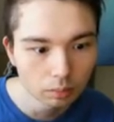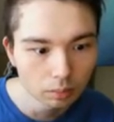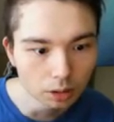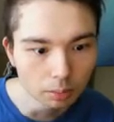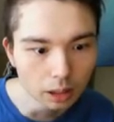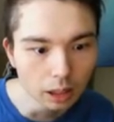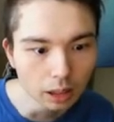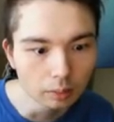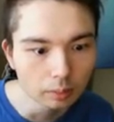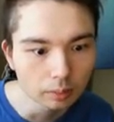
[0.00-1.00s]
is
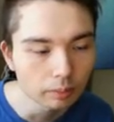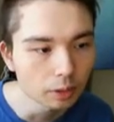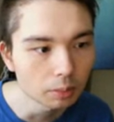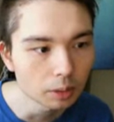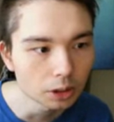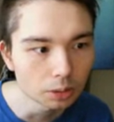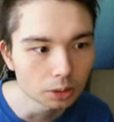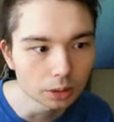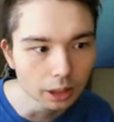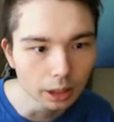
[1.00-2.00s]
pinning the bishop
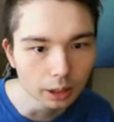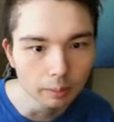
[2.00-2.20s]
to the king.